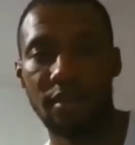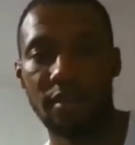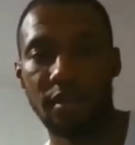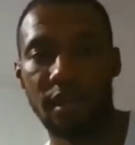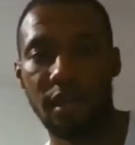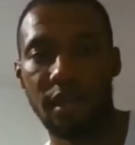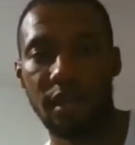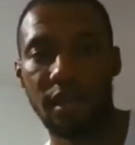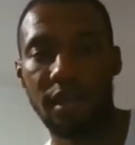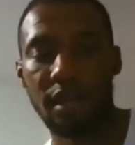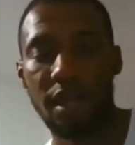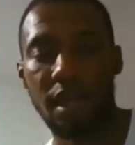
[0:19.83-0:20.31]

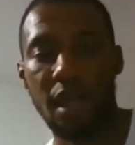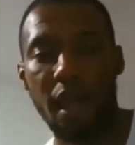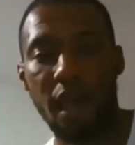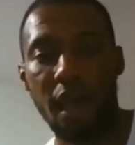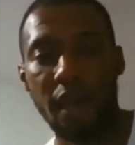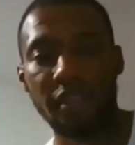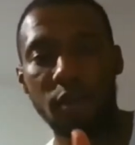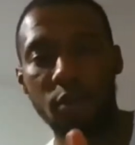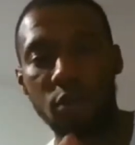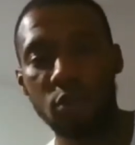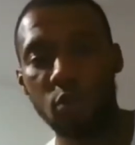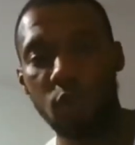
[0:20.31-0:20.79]
Yeah,
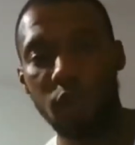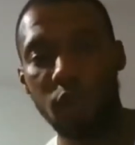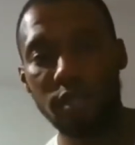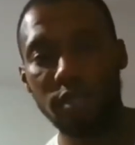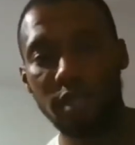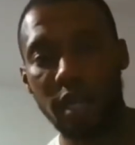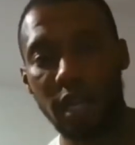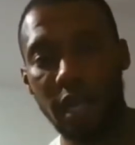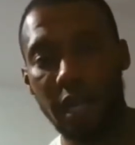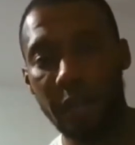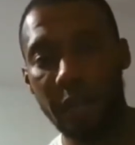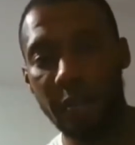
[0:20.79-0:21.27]
there was
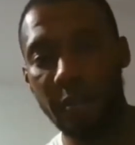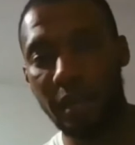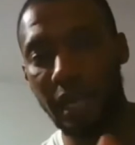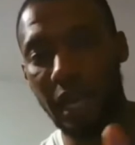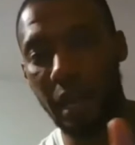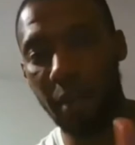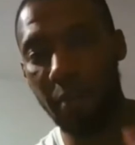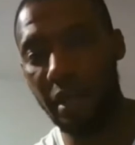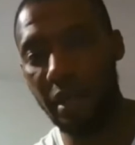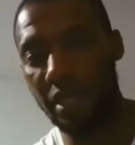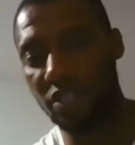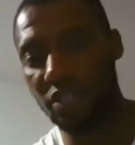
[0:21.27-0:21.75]
one time,
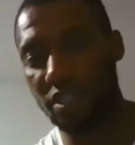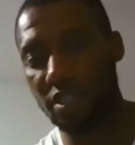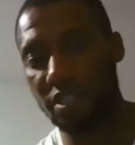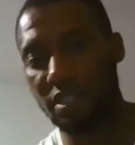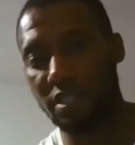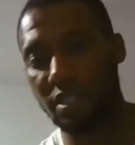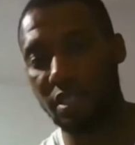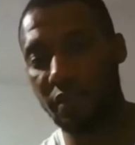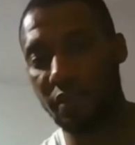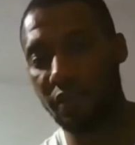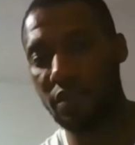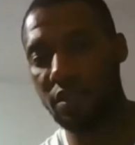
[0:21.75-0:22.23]
and I mentioned
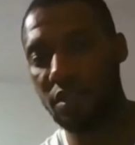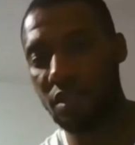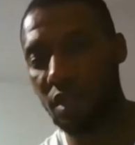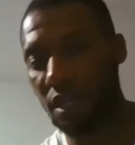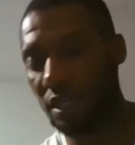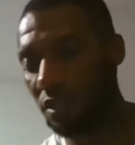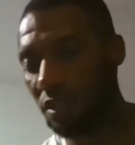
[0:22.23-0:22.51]
this in a video.